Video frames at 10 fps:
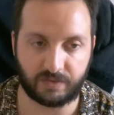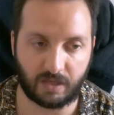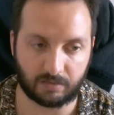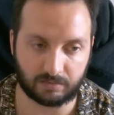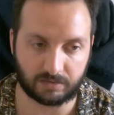the
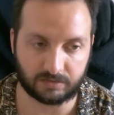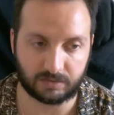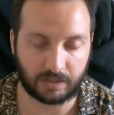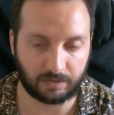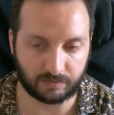Algorand
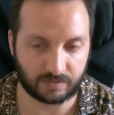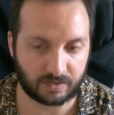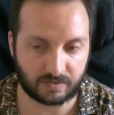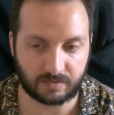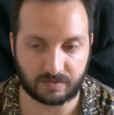
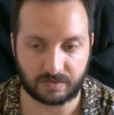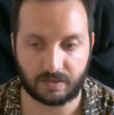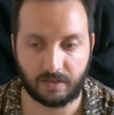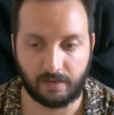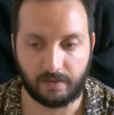consensus.